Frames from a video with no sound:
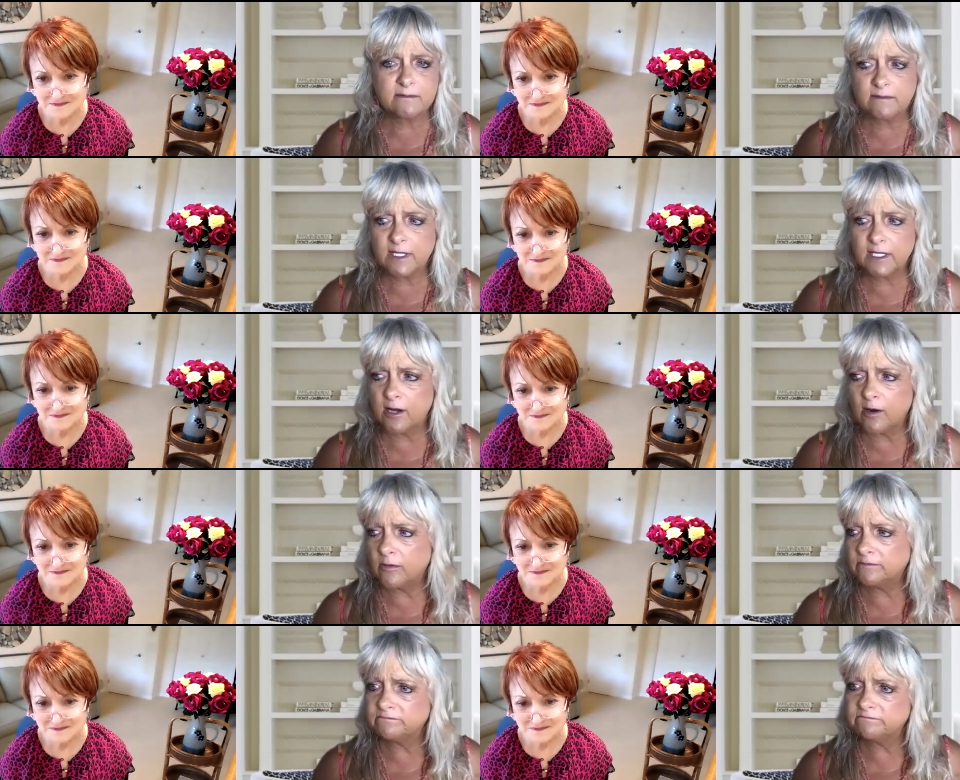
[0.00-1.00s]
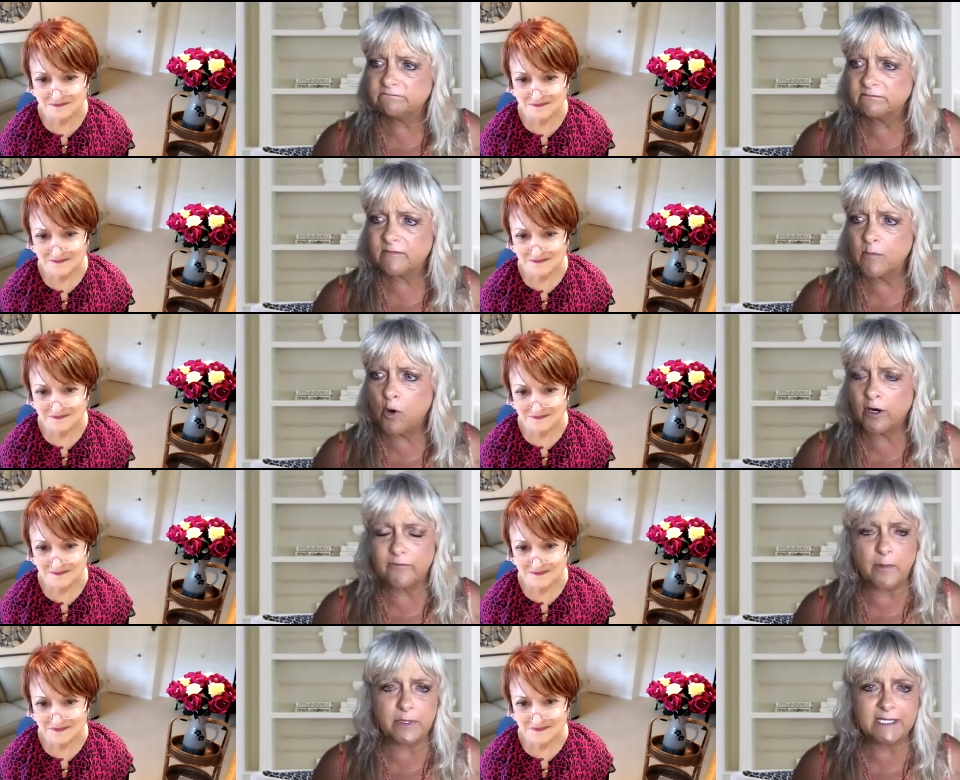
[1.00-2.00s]
Speaker 1: you know more of
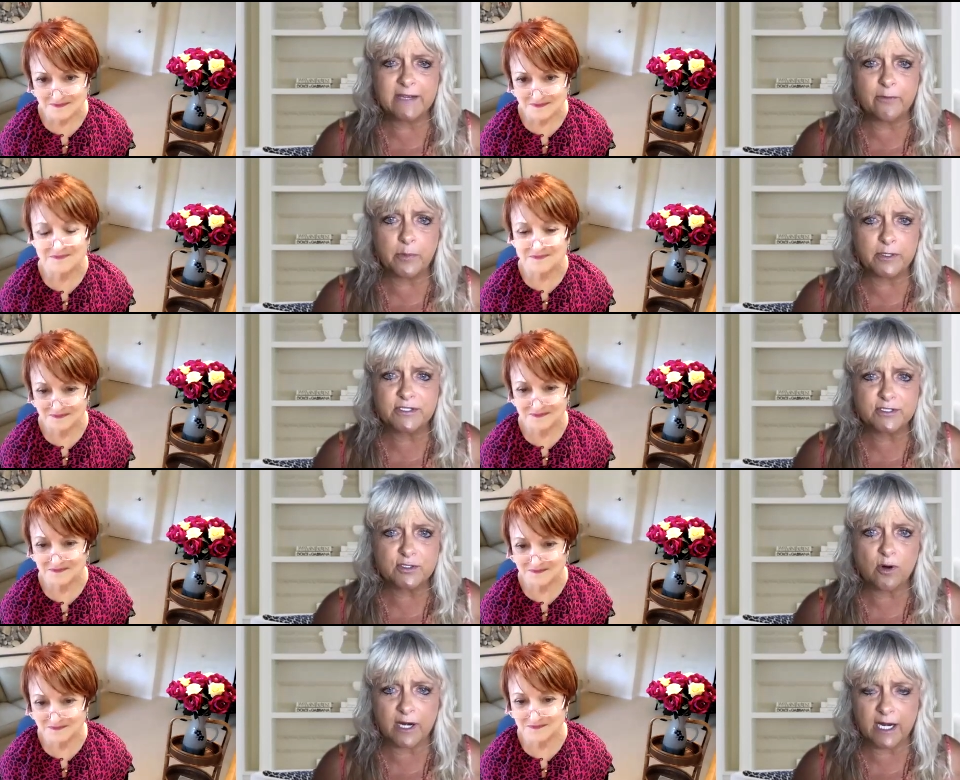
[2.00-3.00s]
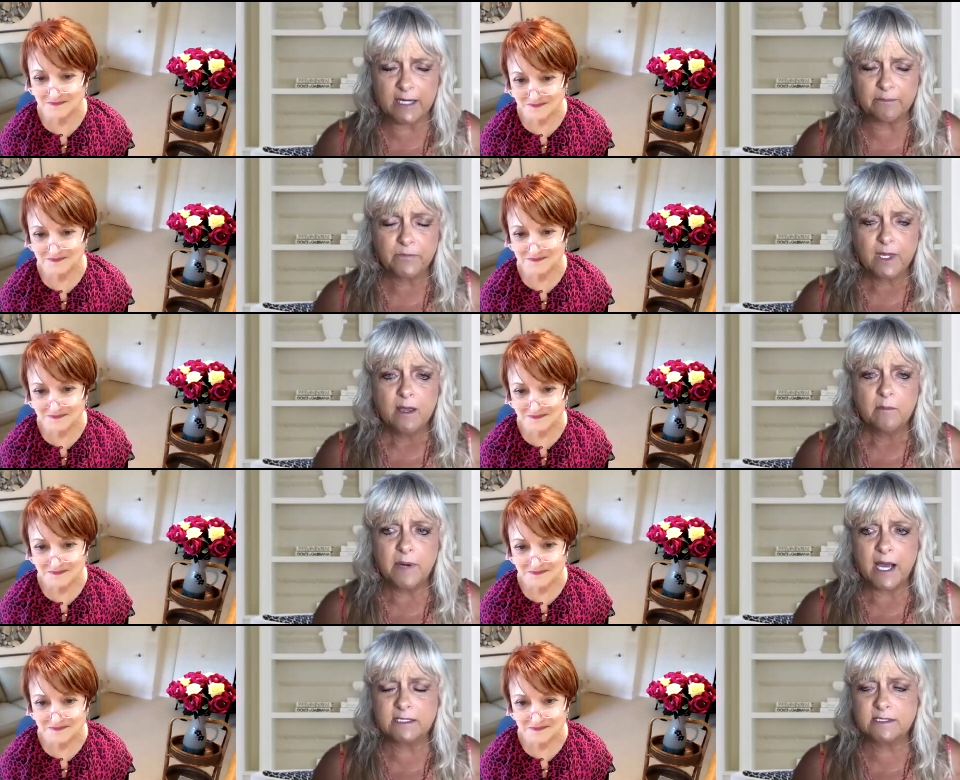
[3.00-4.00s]
a believable story
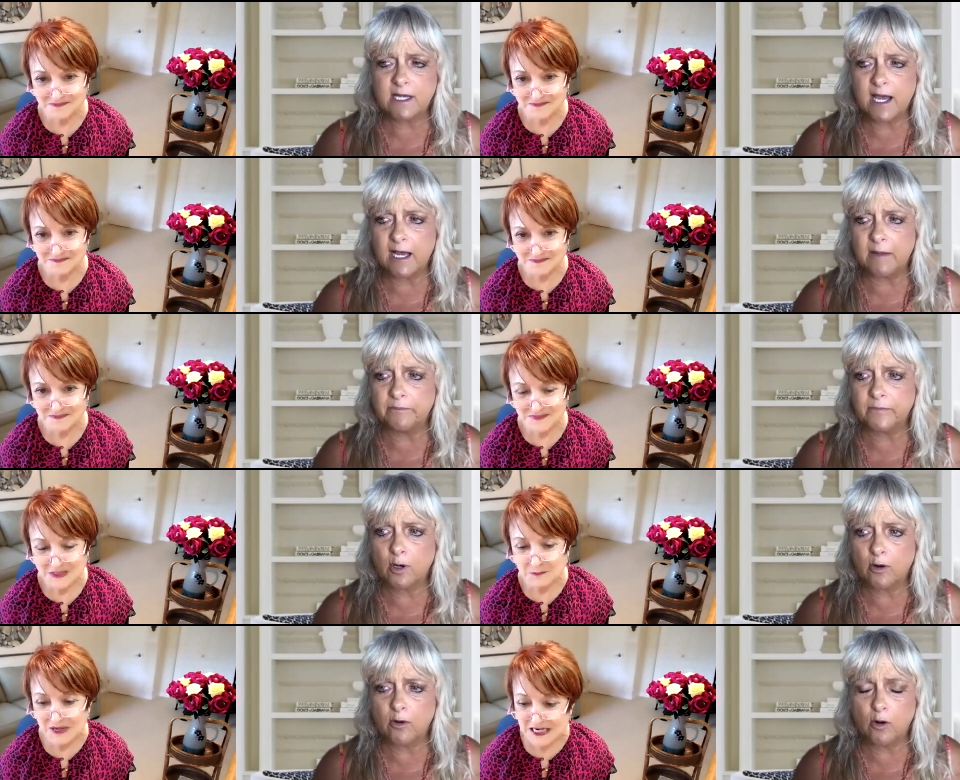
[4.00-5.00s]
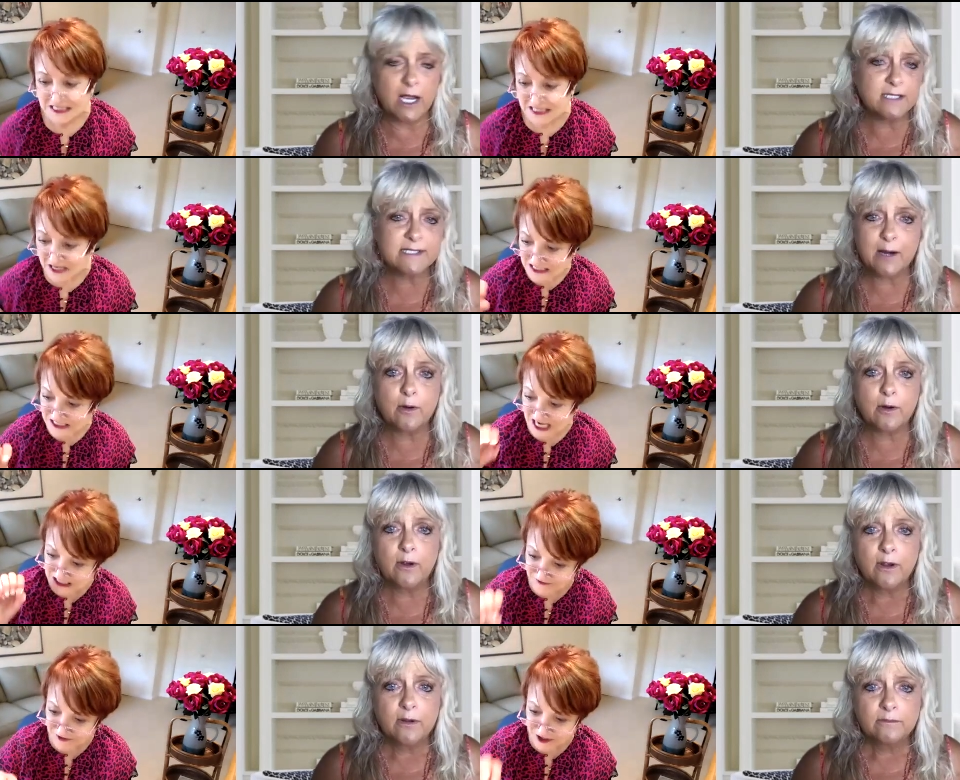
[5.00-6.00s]
but um but it's, it's, I,
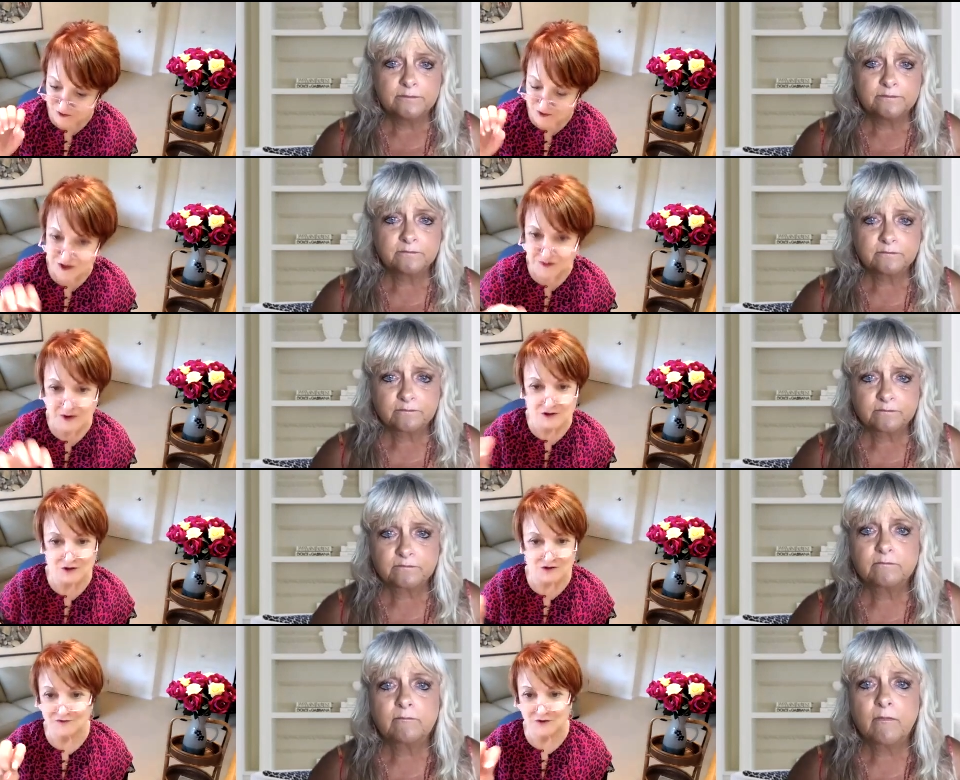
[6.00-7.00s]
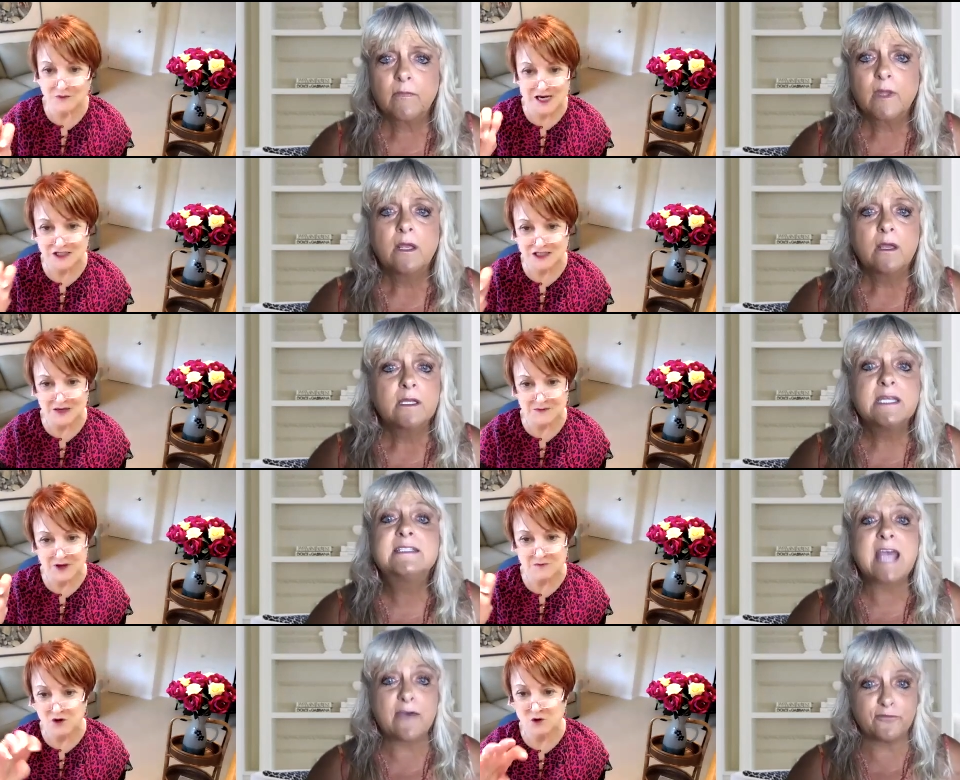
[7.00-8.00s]
Speaker 2: it's, filled with spiritual information that
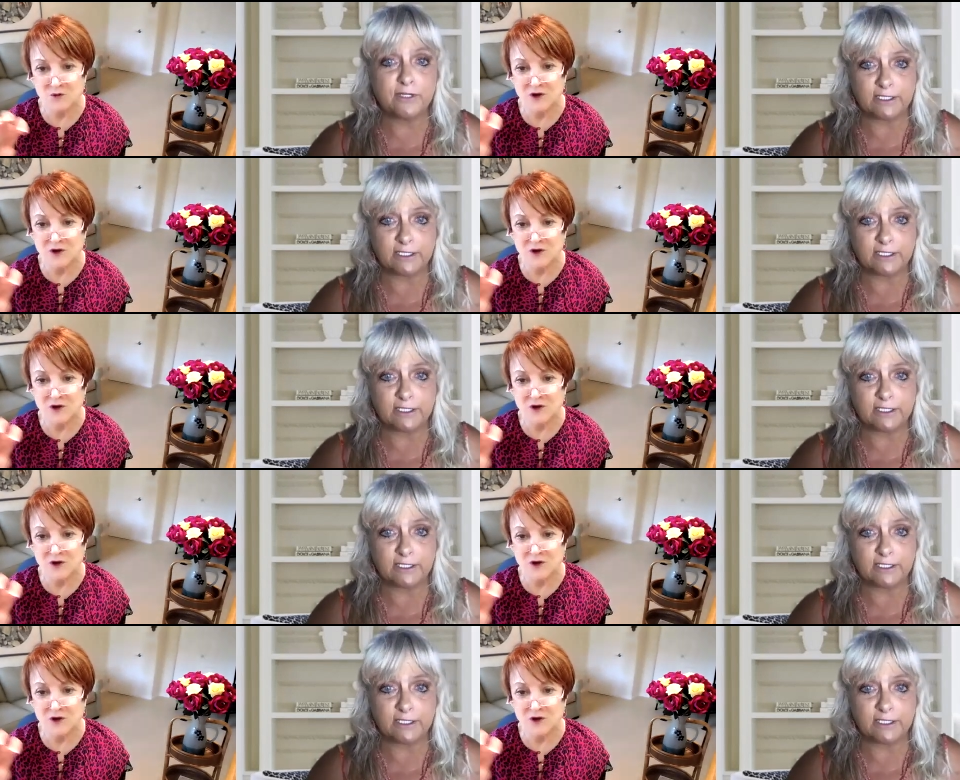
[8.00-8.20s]
people definitely.